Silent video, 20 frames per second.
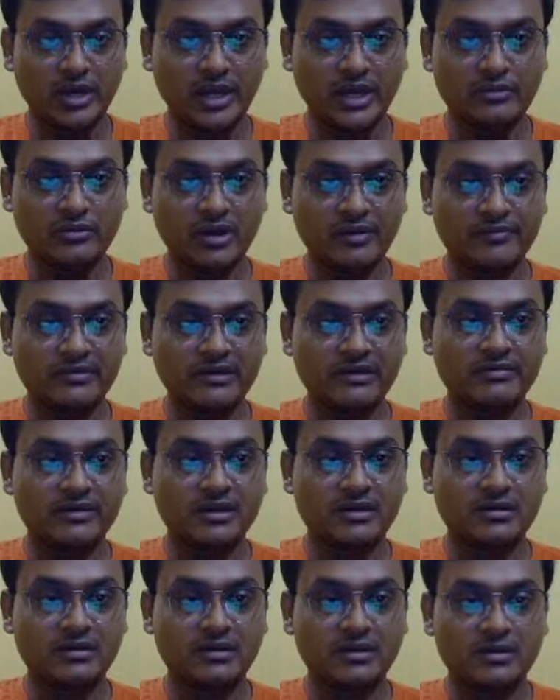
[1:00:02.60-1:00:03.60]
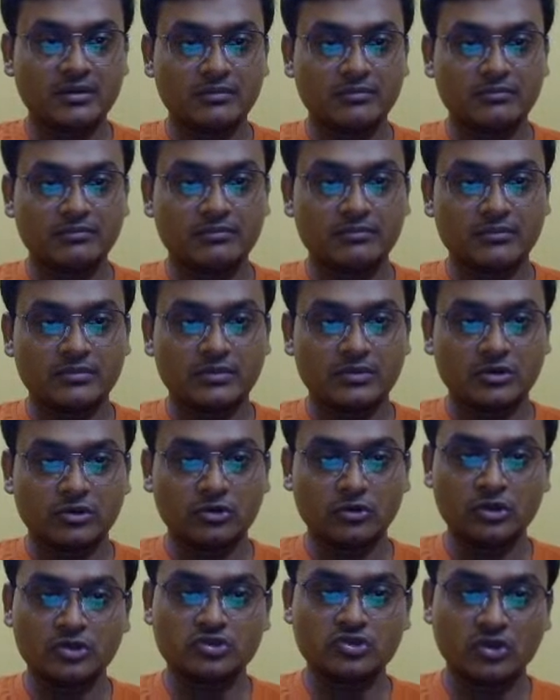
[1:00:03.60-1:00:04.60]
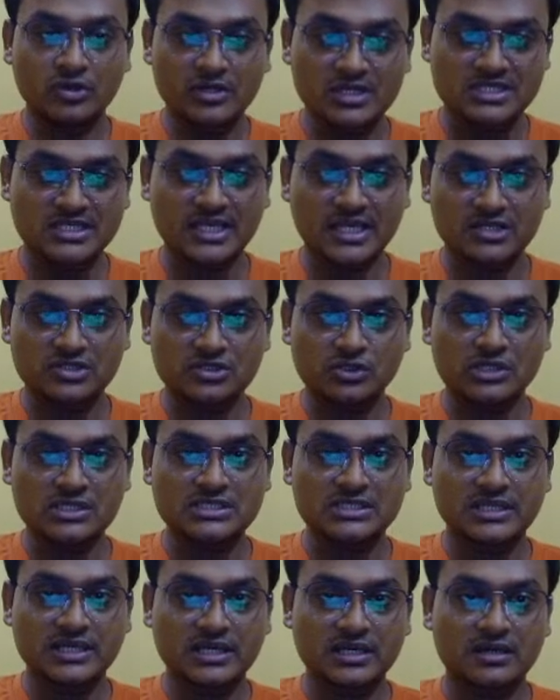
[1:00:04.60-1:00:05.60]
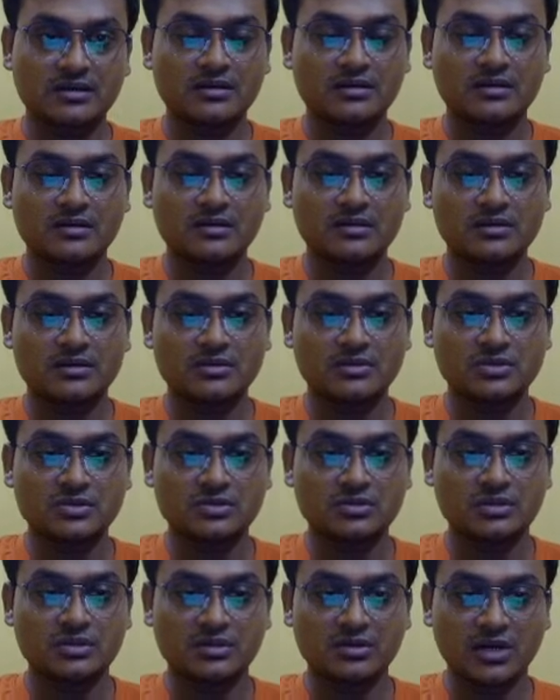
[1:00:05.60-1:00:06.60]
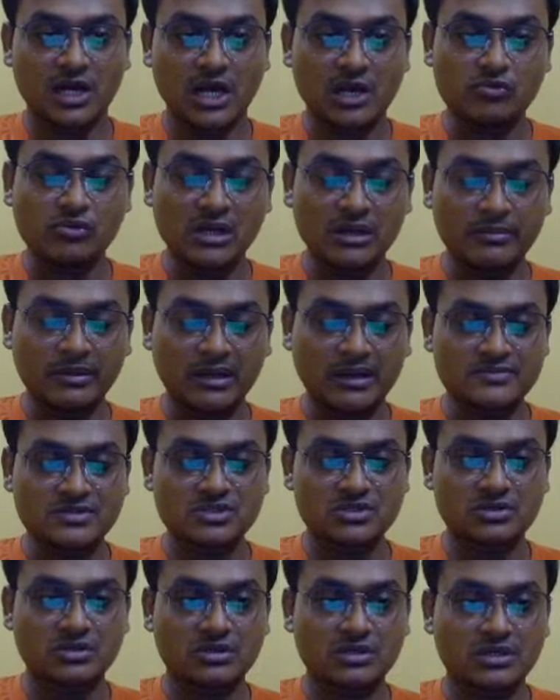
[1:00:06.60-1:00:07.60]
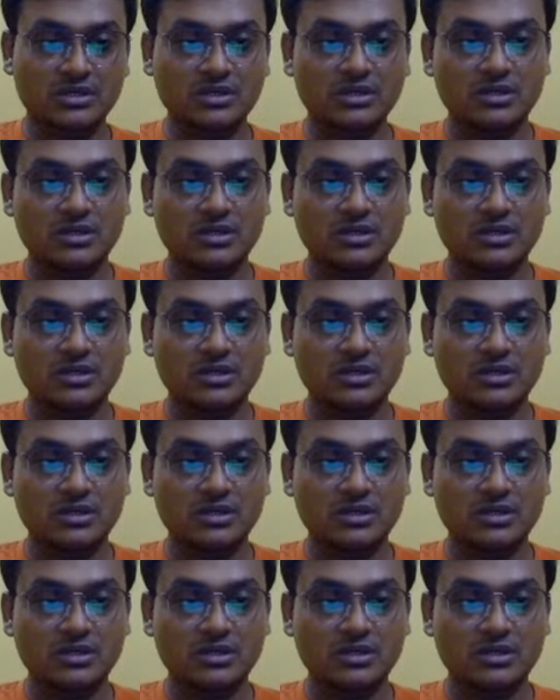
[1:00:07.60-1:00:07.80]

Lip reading: have given. No, John Stack. Dracula Bram Stoker.